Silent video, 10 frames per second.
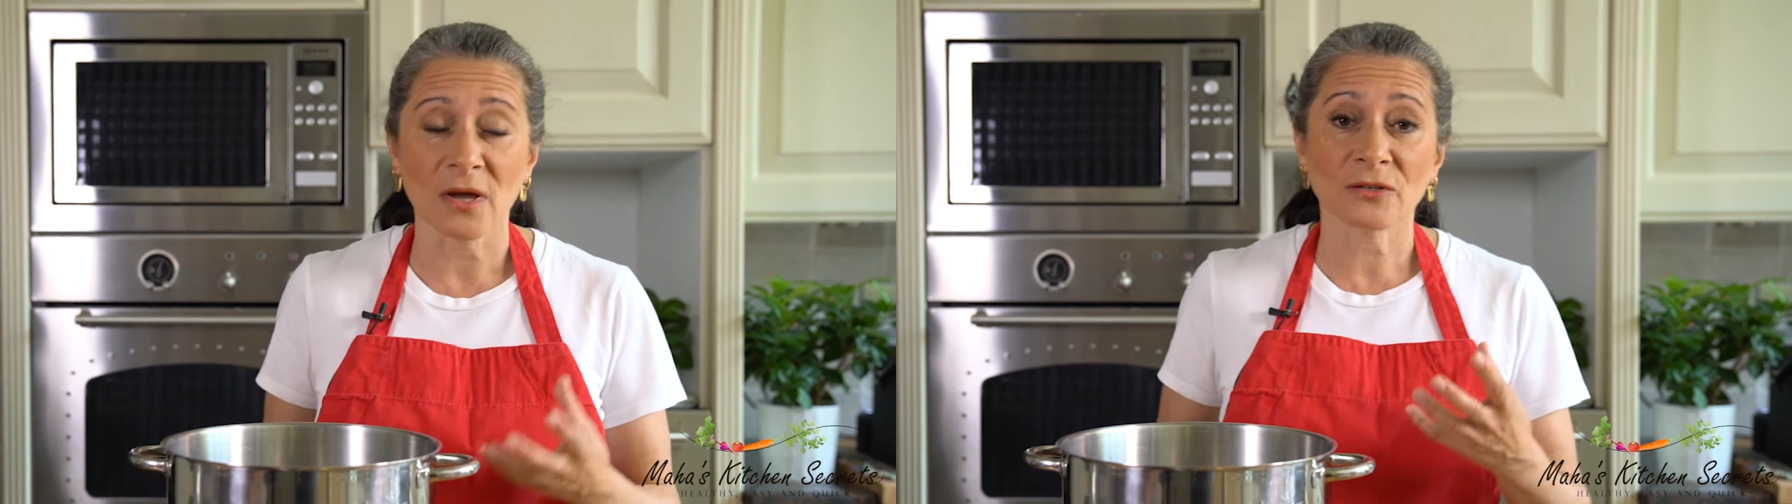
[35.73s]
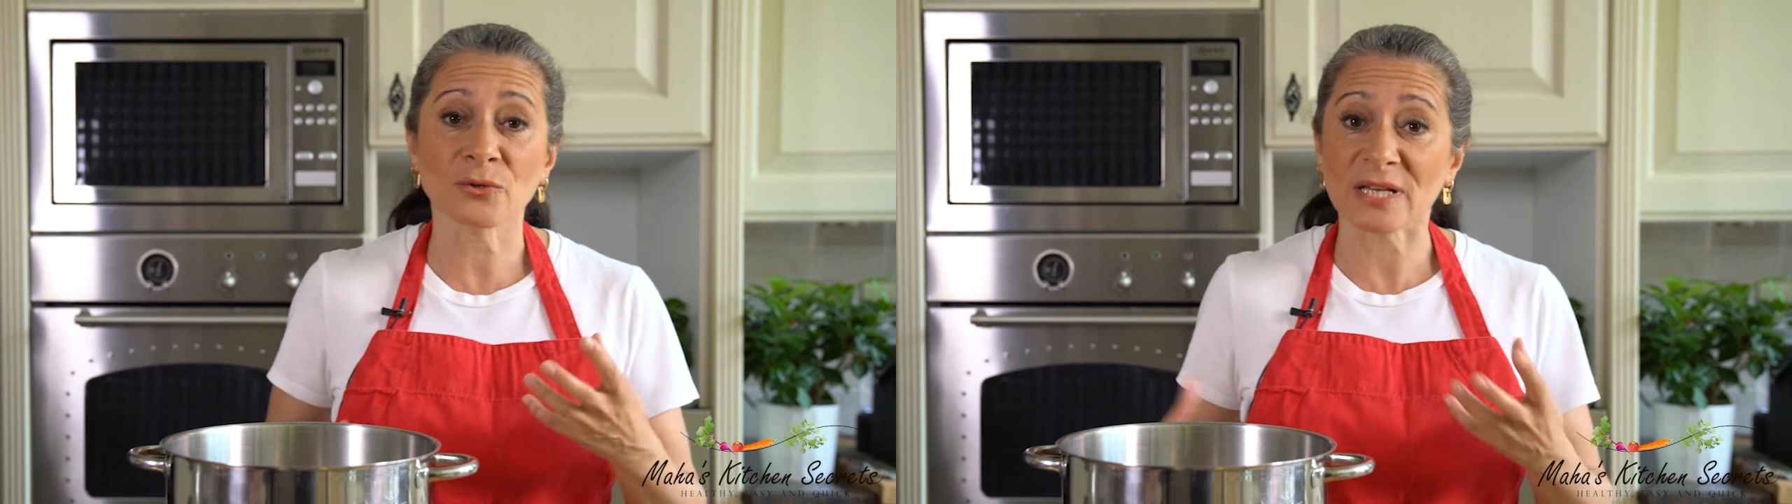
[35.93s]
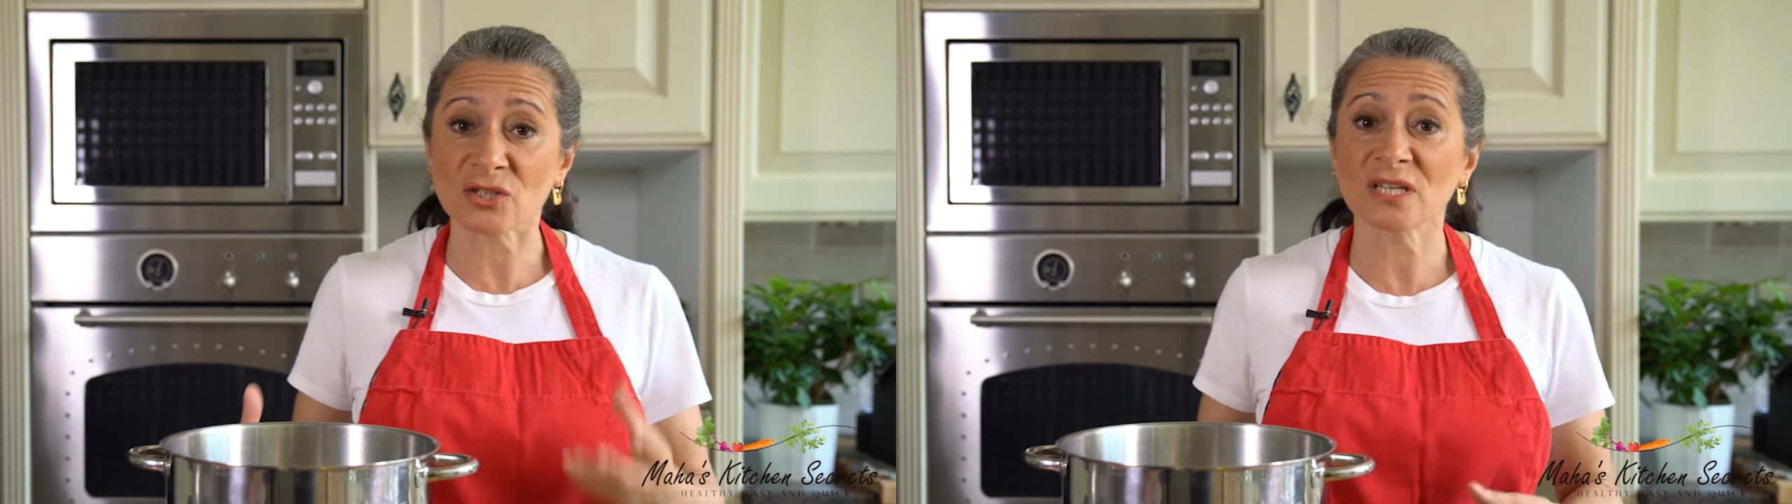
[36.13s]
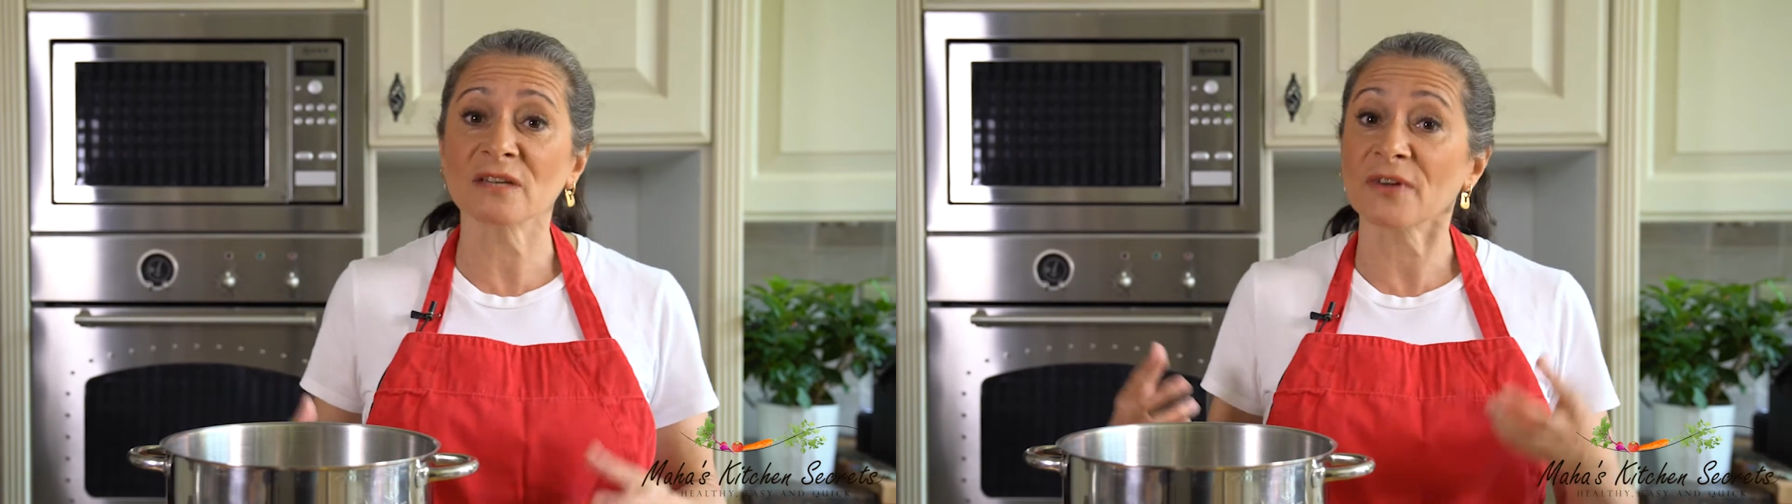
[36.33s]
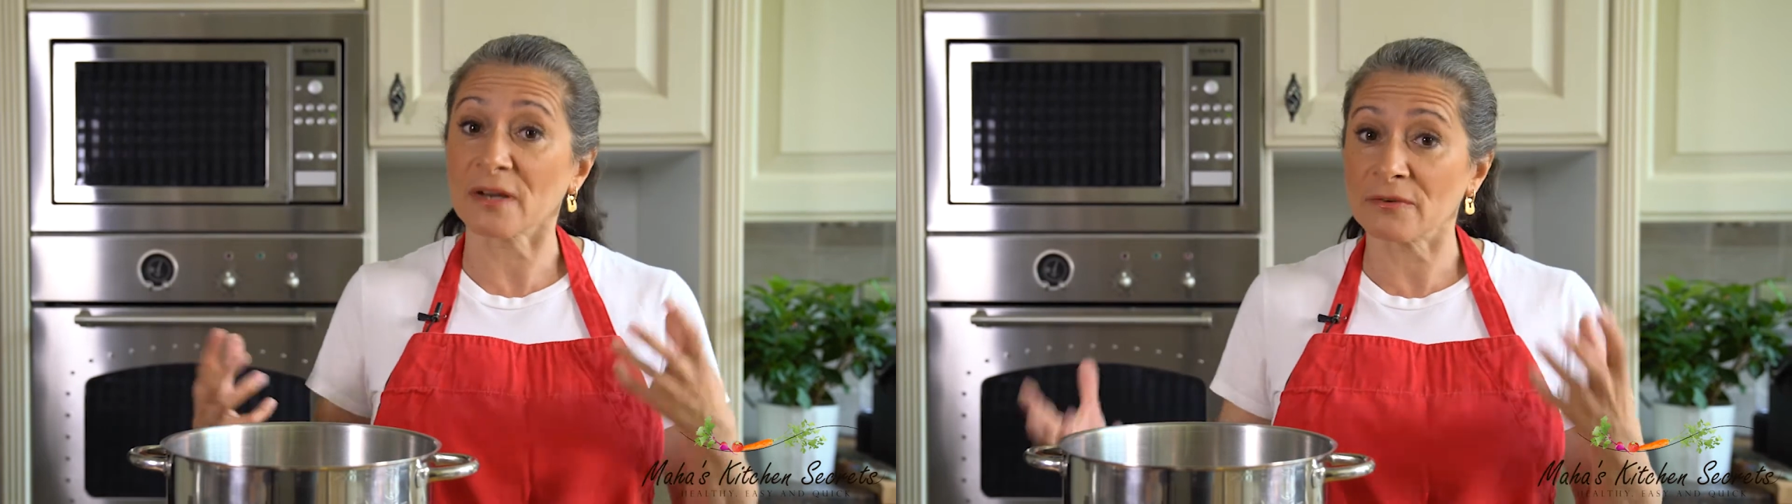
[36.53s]
to
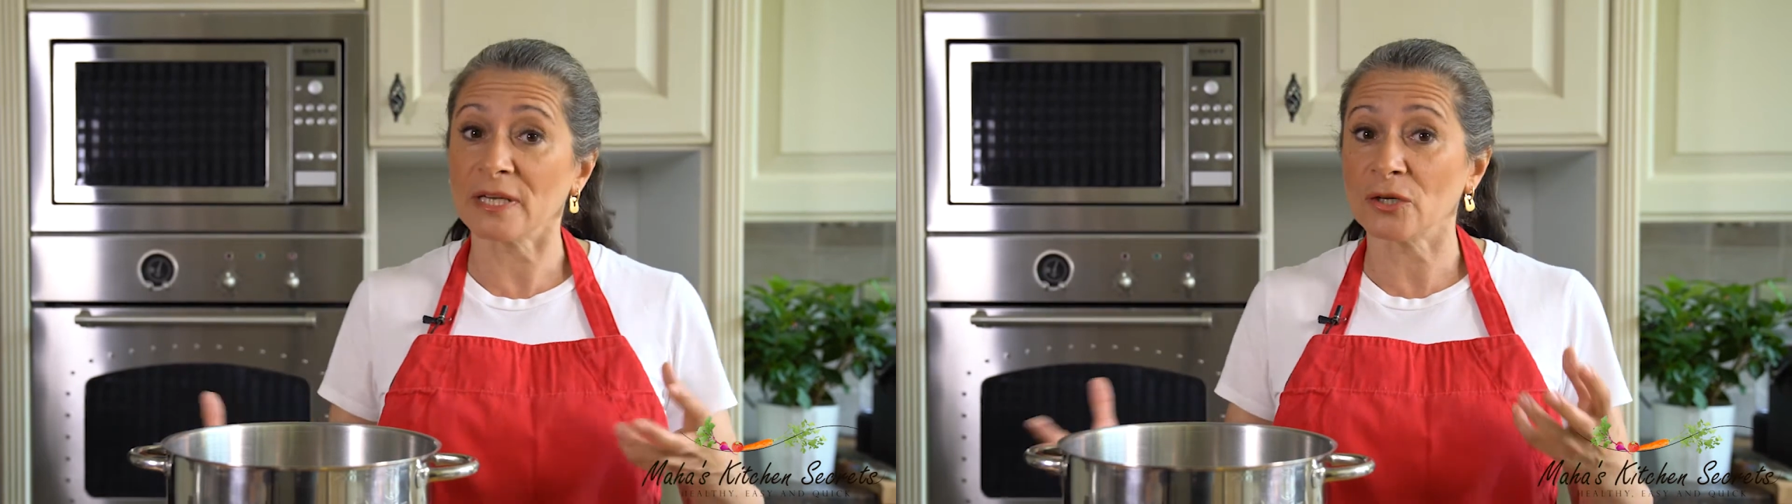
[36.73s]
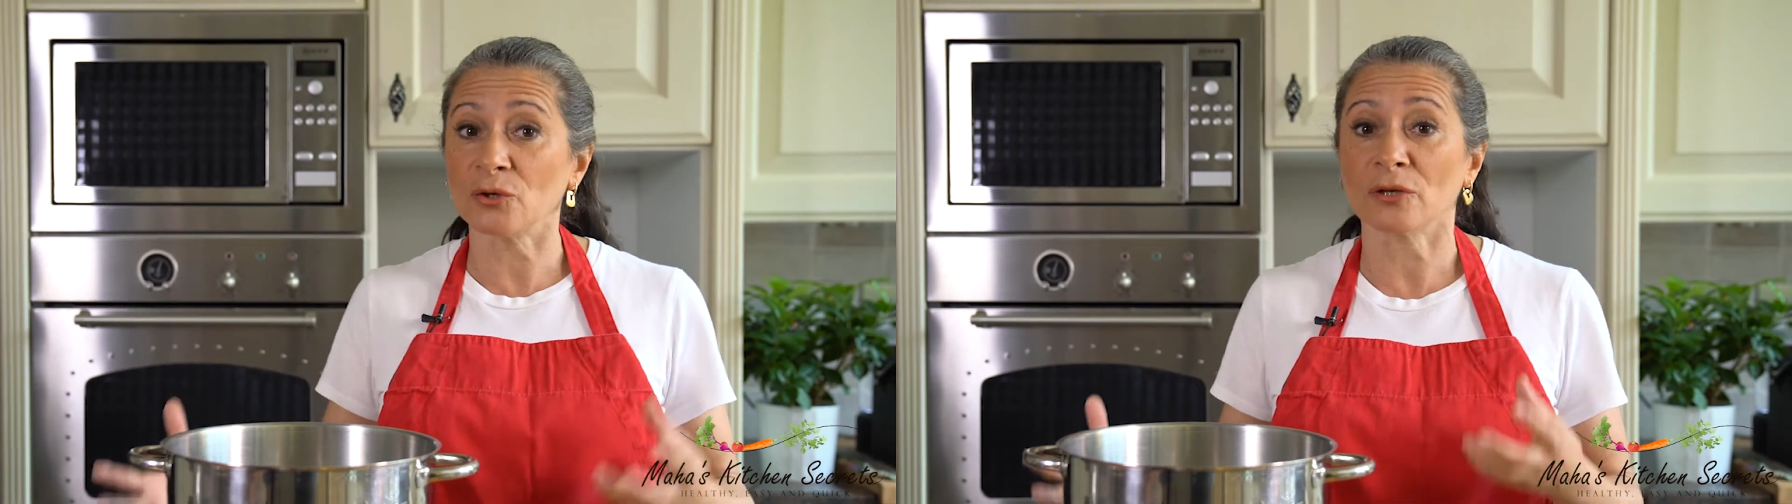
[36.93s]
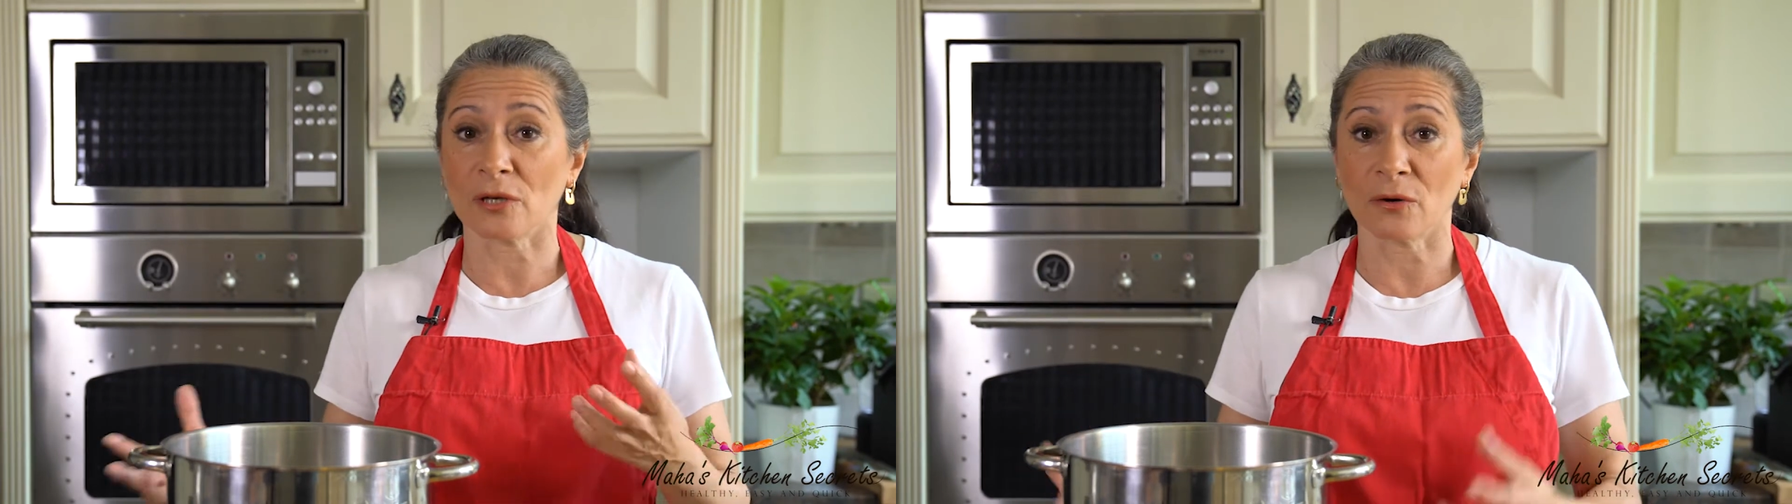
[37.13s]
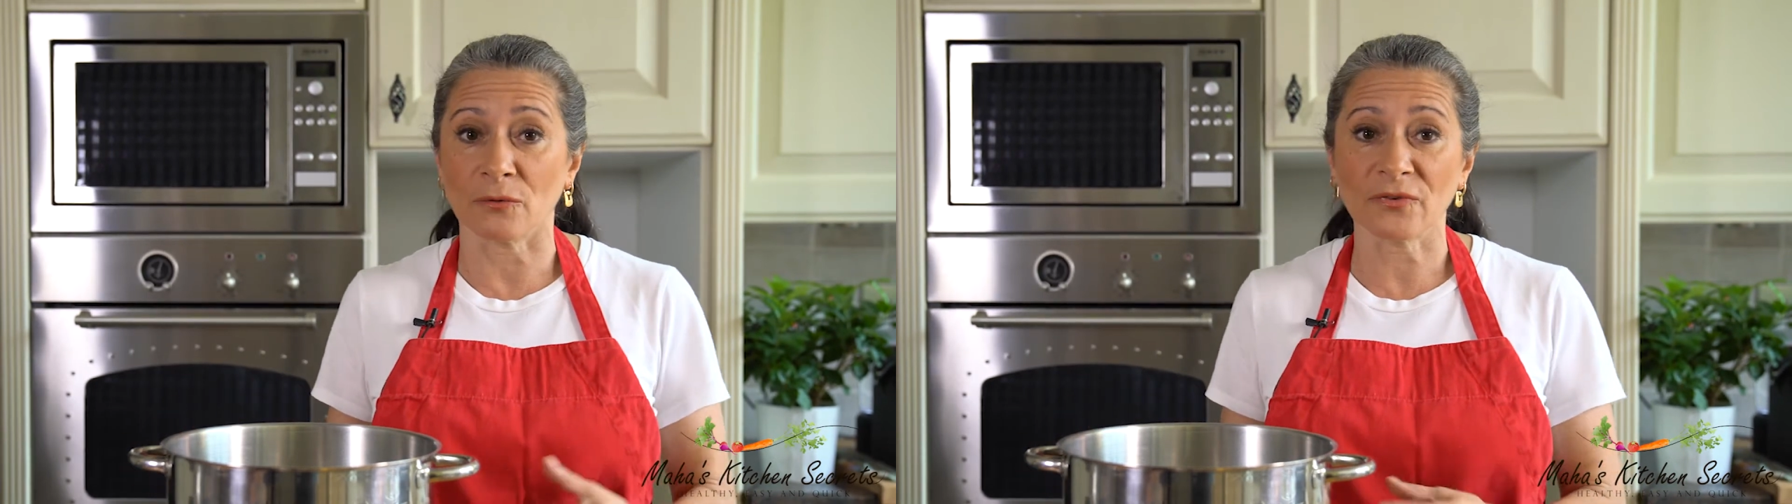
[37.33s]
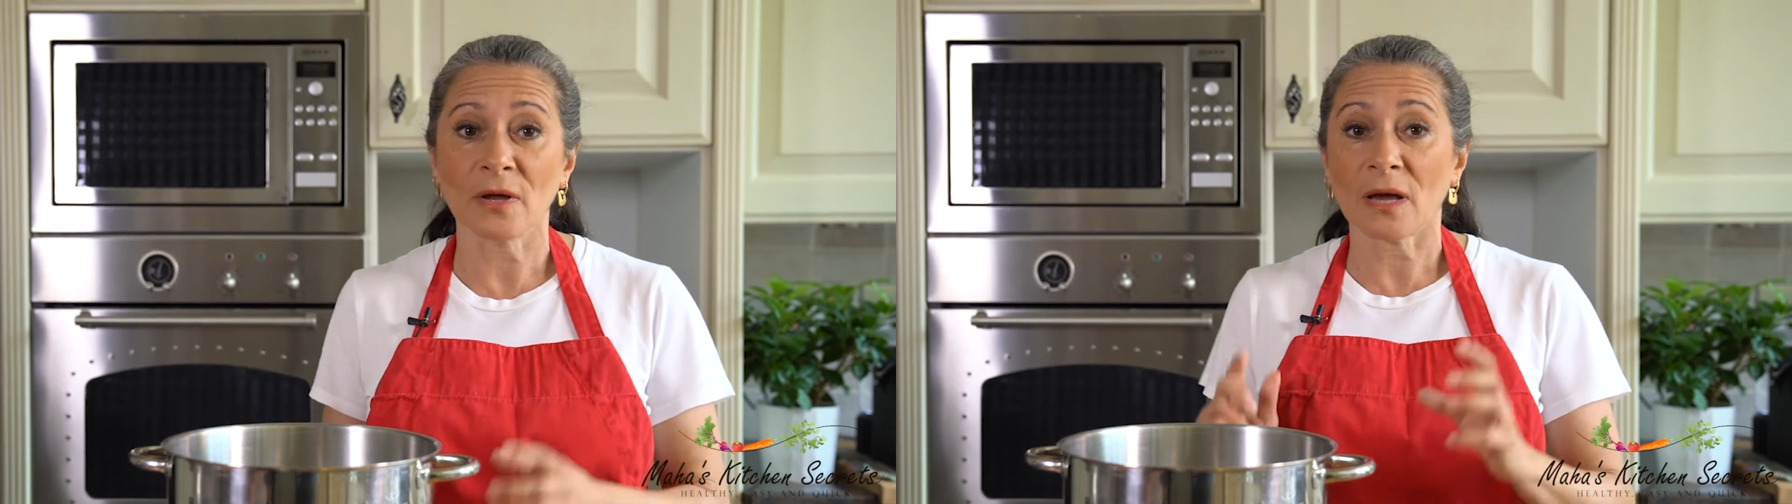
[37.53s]
achieve a really good loaf.